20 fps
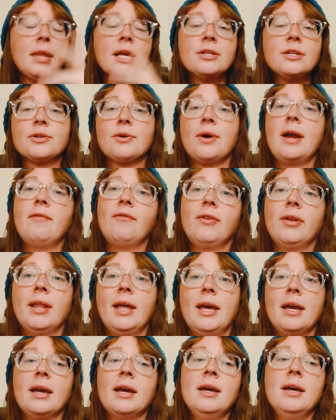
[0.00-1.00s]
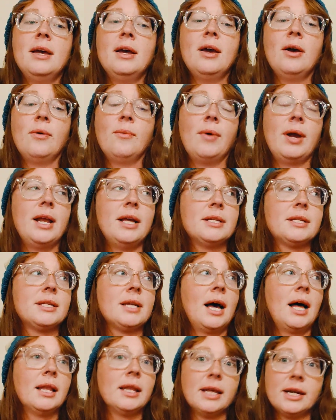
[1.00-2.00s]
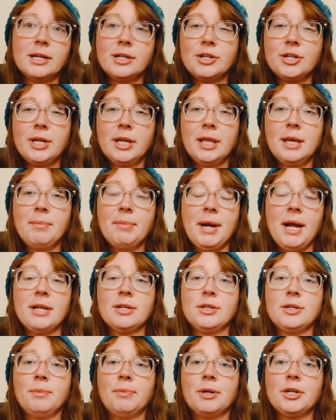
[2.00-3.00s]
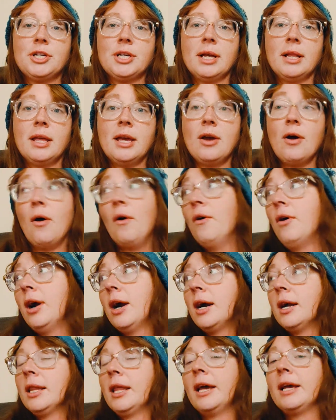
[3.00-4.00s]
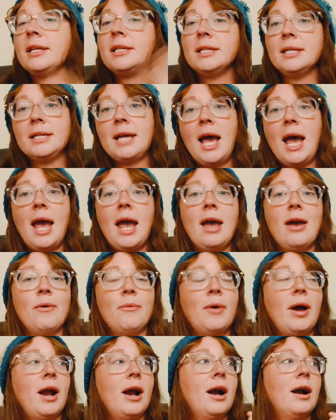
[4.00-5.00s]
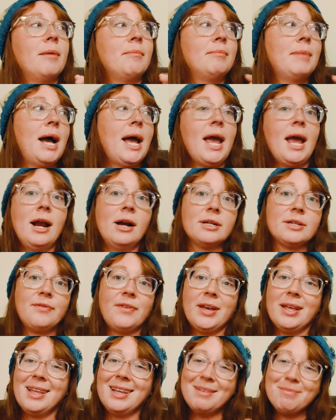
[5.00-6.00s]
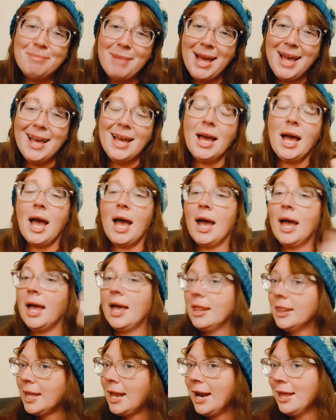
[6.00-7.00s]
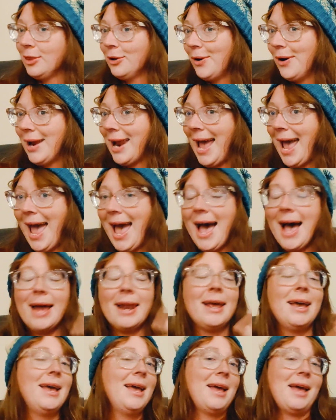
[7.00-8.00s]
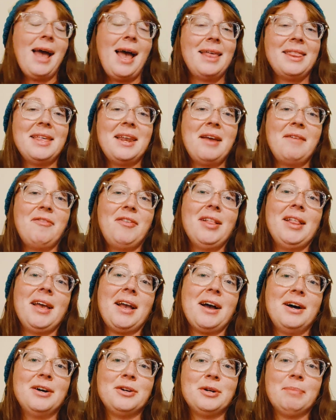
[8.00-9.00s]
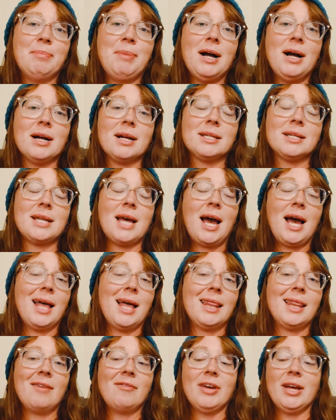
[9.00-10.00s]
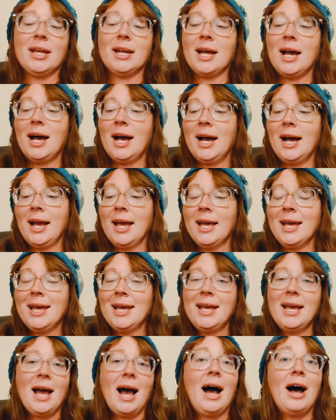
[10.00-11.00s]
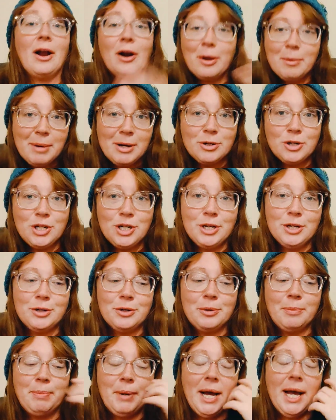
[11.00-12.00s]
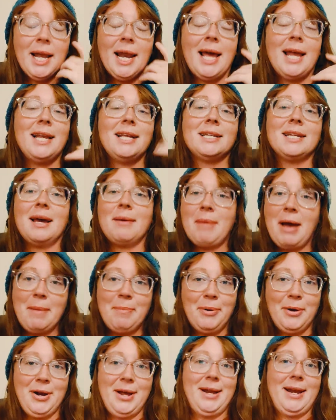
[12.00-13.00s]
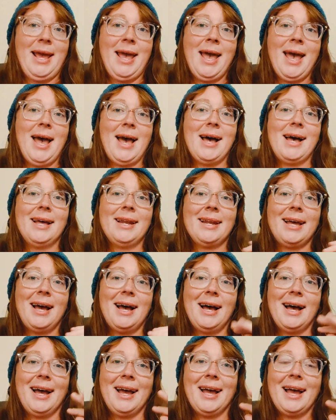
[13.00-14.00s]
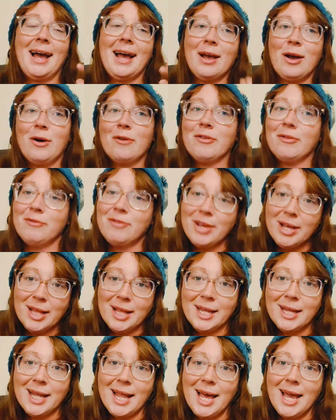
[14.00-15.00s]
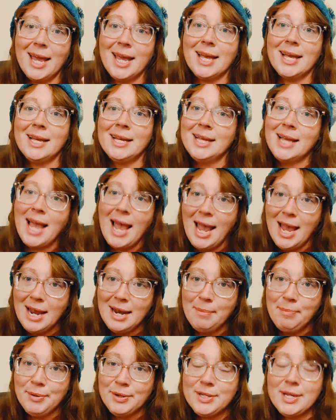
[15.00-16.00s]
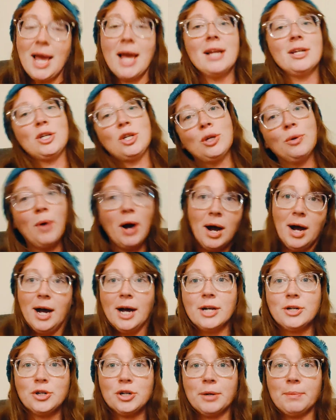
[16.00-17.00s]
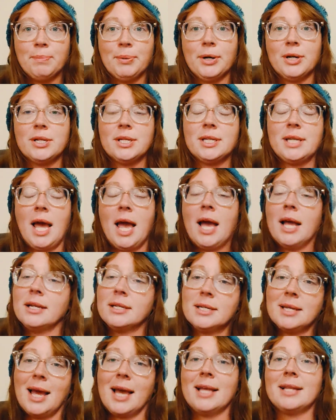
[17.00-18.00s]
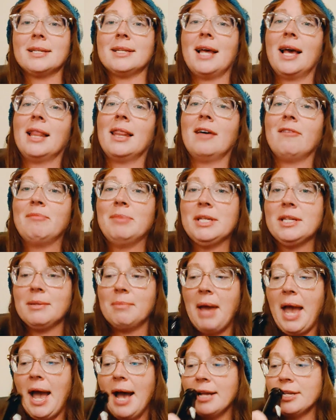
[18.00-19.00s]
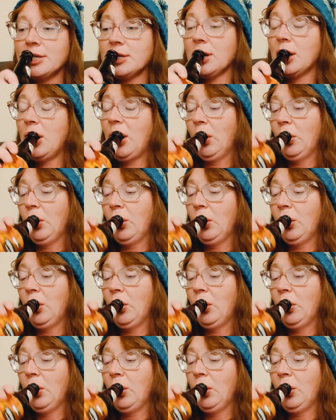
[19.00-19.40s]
It's great for like when it's a little chilly but not super chilly, or like today where my hair's feeling meh, and then I throw on a hat and then I feel like $100. I love it. I don't know about you, but anytime I put on a hat, I go from feeling like 80% to 100%. I love me some hats.